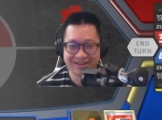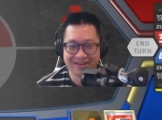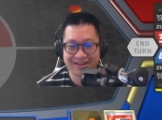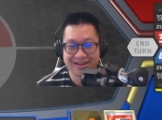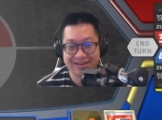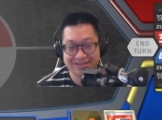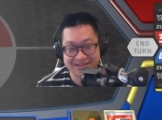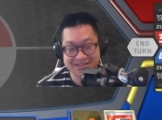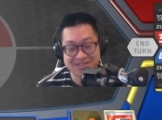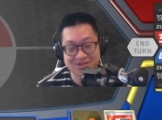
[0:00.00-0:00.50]

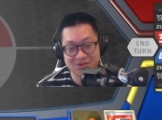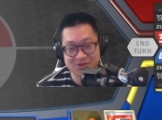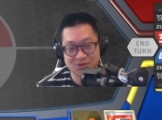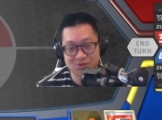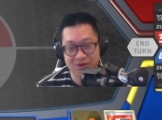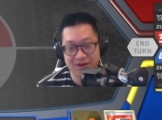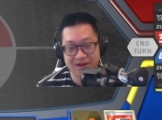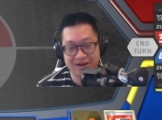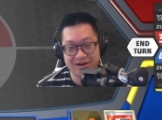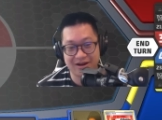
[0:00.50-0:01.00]
And this was
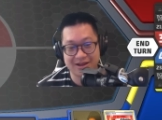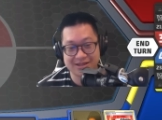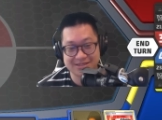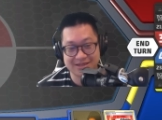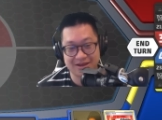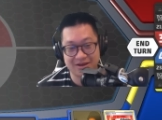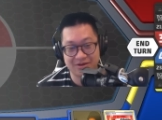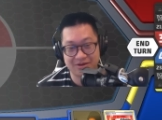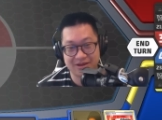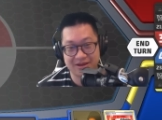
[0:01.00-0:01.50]
where I was
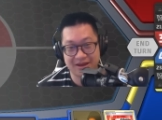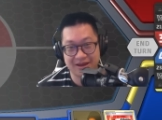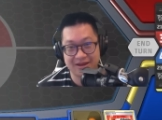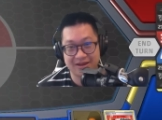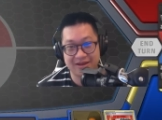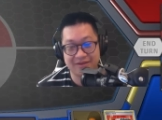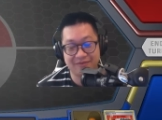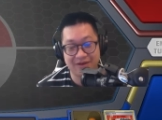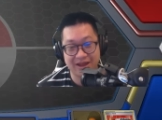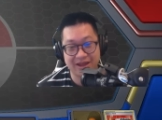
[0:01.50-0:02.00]
like, okay,
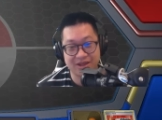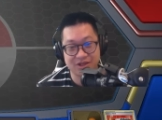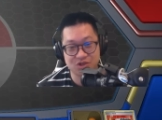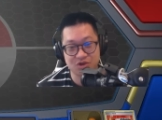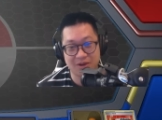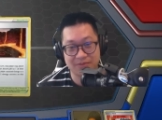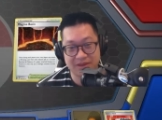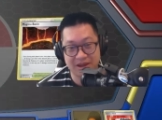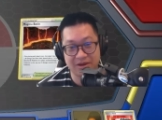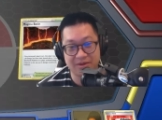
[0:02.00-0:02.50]
if I can
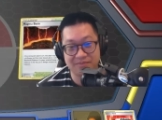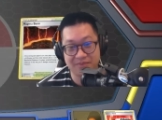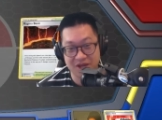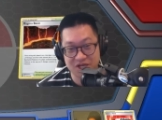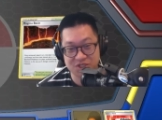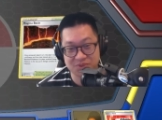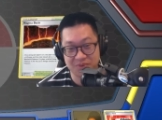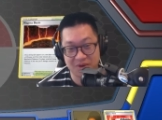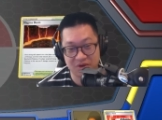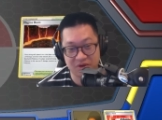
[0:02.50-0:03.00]
drop down a
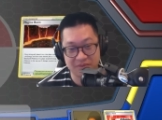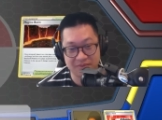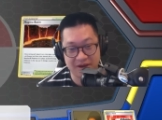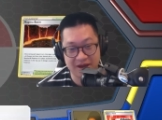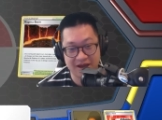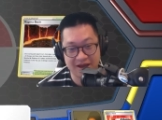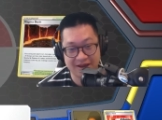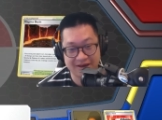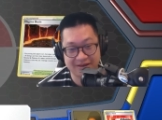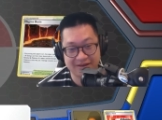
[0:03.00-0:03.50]
bench
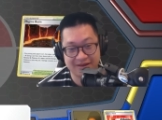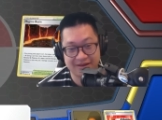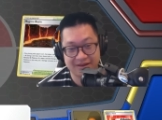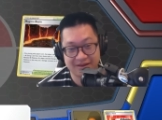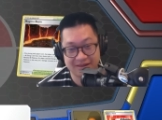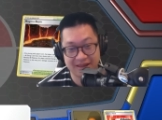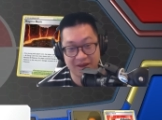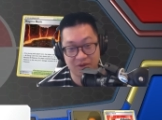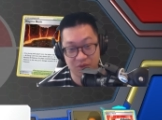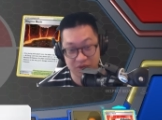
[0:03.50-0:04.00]
Pokemon,
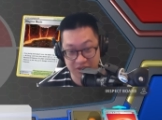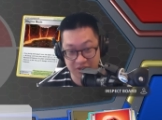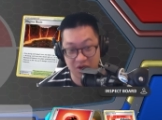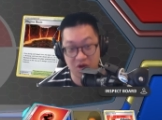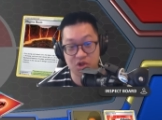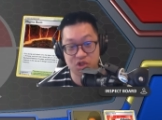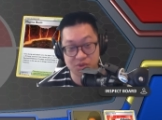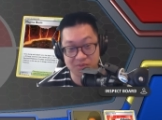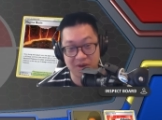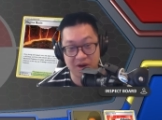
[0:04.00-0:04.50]
like with an
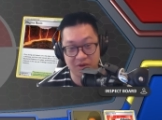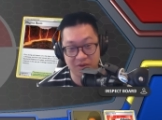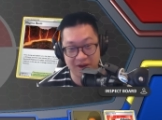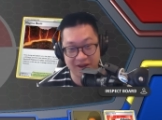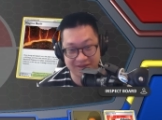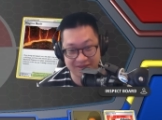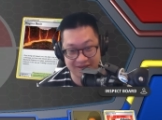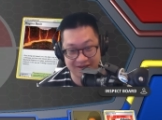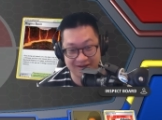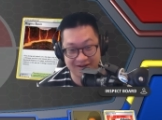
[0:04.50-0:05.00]
Ultra Ball
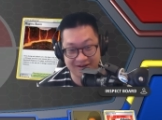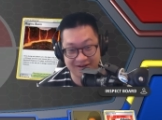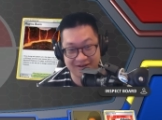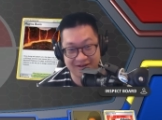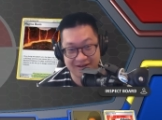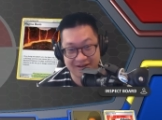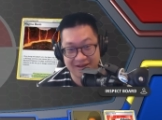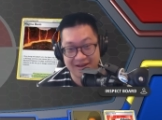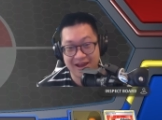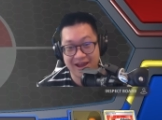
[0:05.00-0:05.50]
right there,
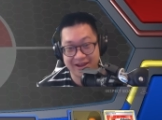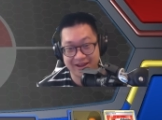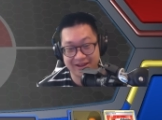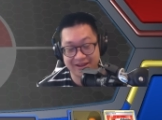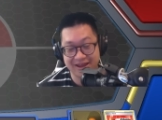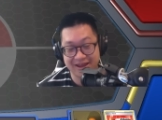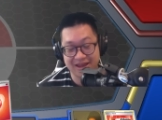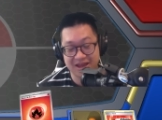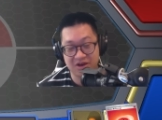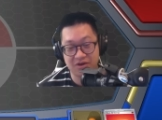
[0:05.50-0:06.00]
I can
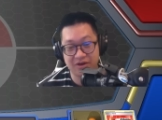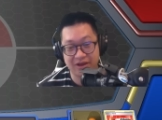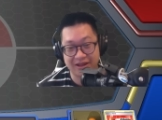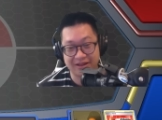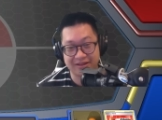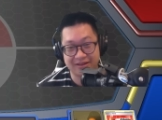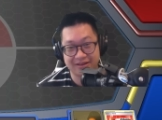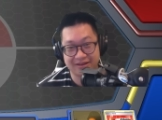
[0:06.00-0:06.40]
KO it.